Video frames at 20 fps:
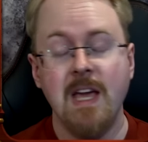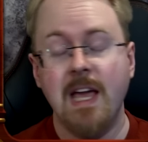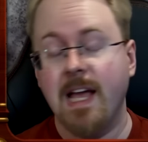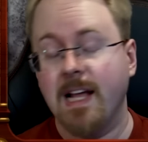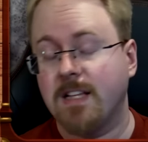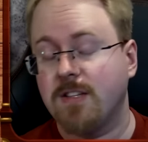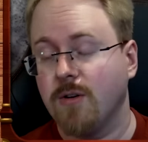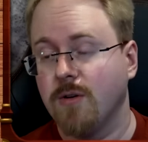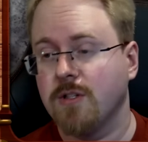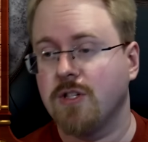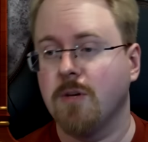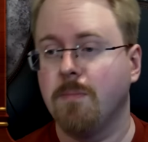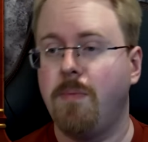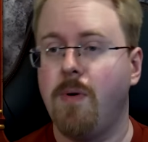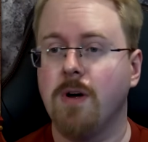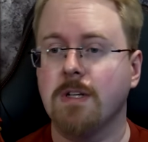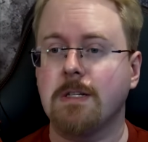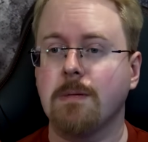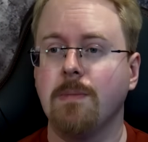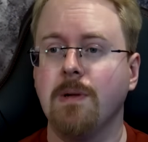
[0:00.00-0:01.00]
It's also
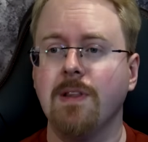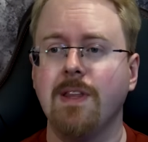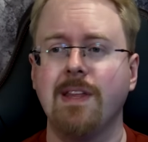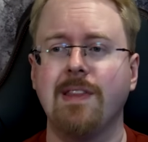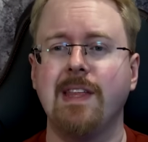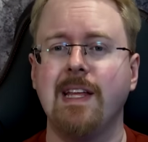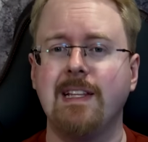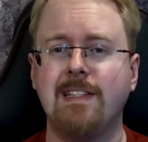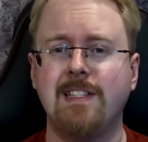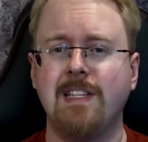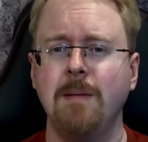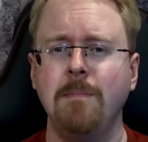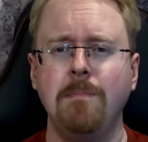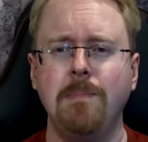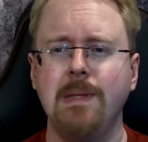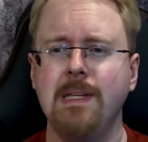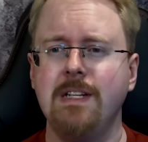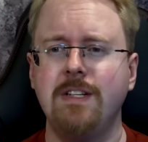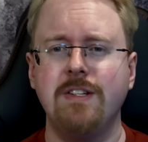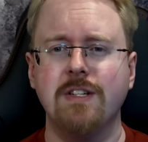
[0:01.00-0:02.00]
possible that it's
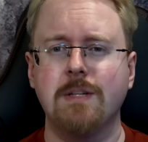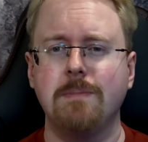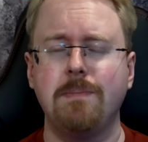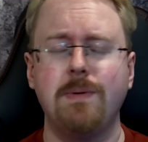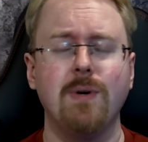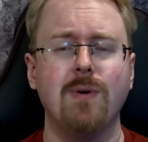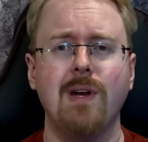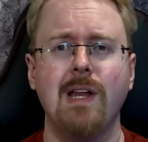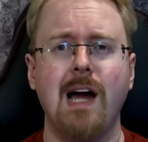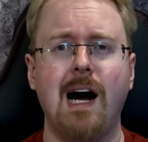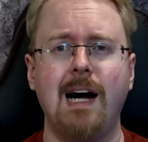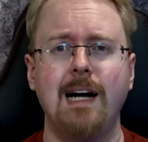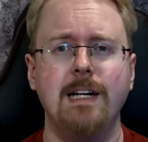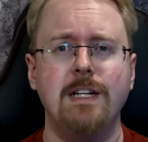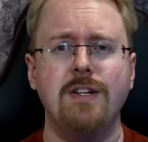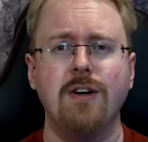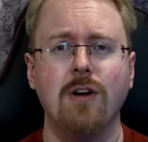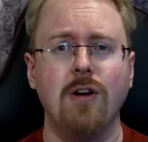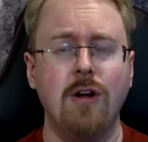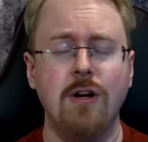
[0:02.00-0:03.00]
simply just purely
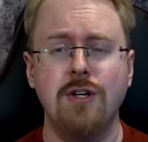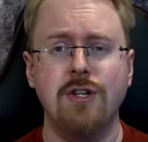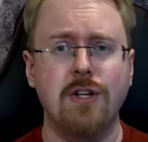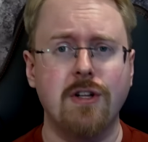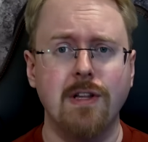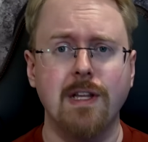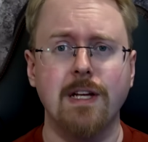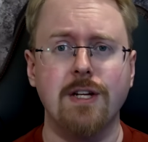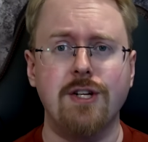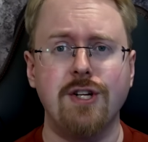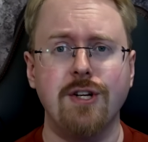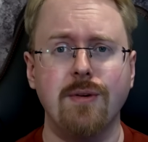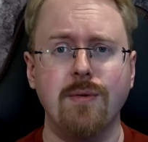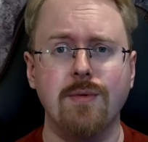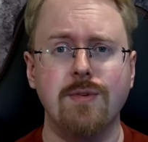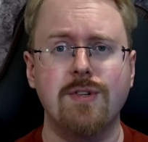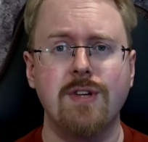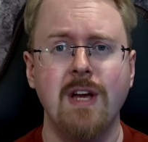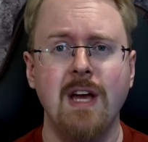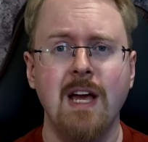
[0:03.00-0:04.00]
ideological
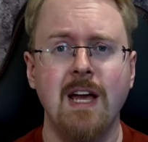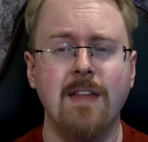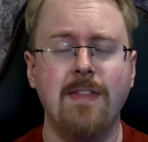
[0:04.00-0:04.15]
issues,